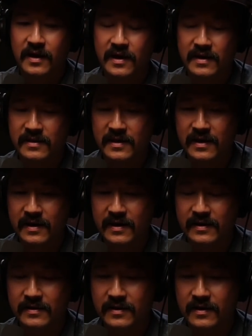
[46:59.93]
and
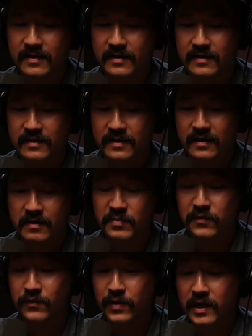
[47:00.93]
then uh,
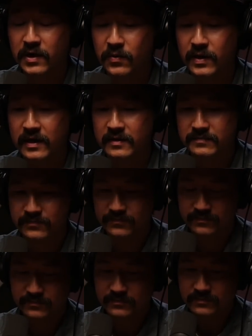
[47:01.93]
before I quit,
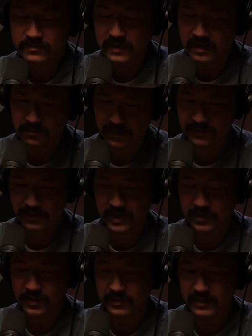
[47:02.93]
before
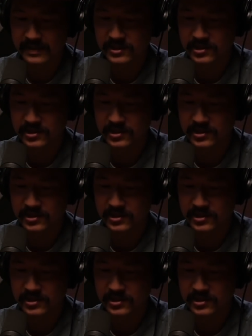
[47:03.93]
I quit my